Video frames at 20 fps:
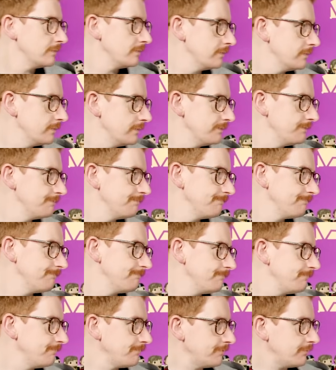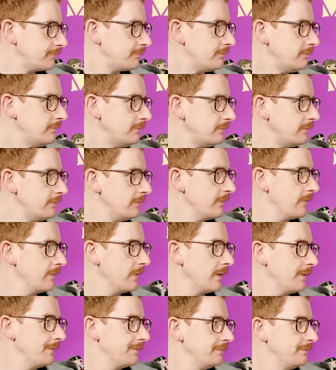
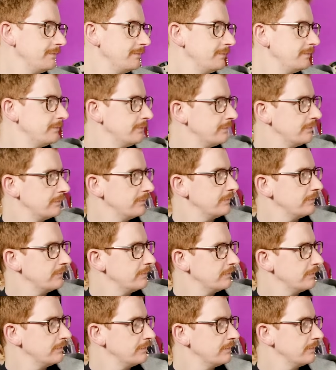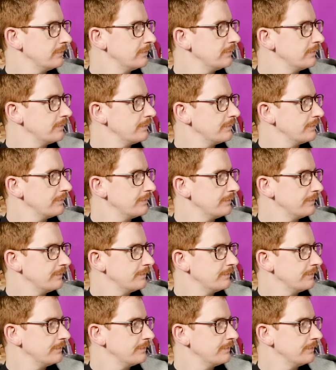[no speech]